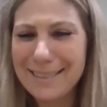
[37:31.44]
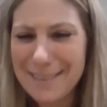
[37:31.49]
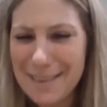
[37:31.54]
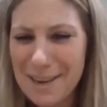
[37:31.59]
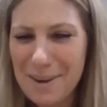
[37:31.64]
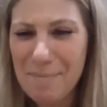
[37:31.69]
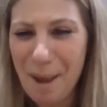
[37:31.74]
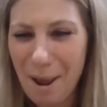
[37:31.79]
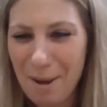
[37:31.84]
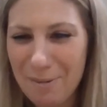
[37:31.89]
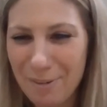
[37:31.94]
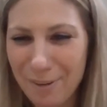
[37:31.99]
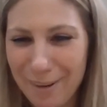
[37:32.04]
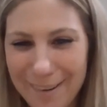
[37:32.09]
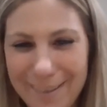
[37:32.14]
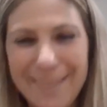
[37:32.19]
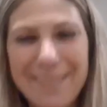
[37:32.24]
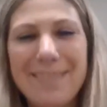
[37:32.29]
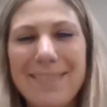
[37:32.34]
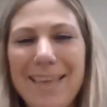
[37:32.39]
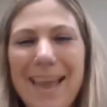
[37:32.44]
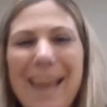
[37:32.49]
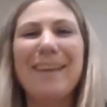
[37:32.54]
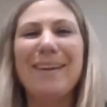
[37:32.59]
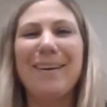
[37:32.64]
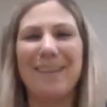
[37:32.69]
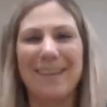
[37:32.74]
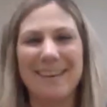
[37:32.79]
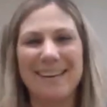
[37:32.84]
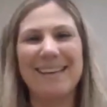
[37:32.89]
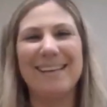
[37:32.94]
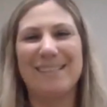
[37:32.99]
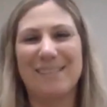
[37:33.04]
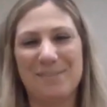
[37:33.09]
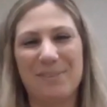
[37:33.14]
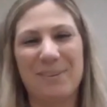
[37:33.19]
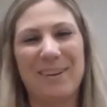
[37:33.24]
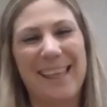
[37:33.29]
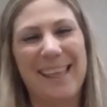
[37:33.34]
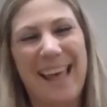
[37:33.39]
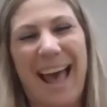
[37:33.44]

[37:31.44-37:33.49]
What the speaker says: a team effort, and thank goodness for